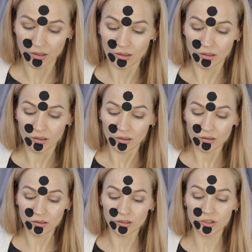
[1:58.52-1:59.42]
And the
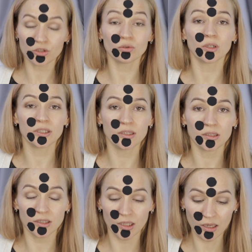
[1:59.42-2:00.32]
last tape is
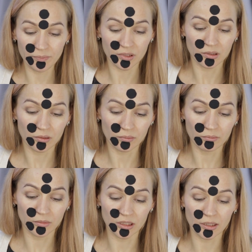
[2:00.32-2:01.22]
going to the
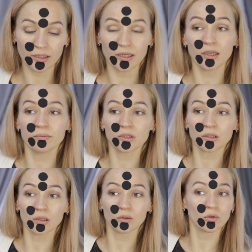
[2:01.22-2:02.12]
area
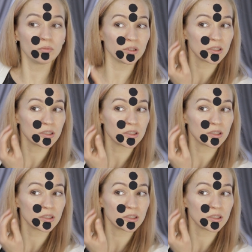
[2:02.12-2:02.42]
of the eye